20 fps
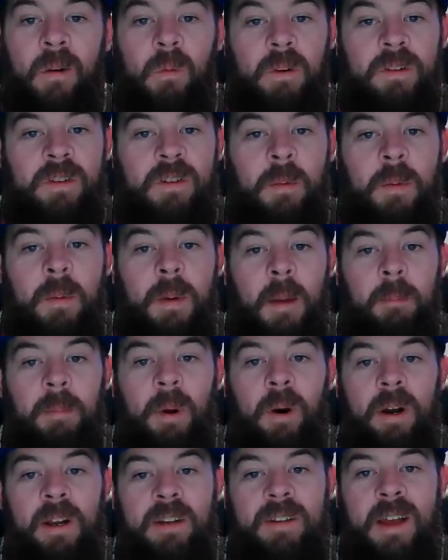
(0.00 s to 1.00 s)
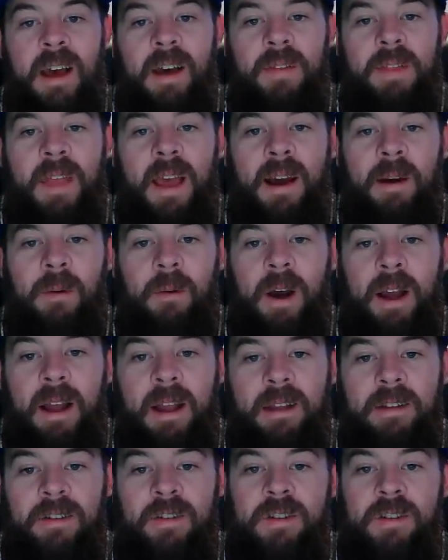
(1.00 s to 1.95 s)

with some of my boys out that way.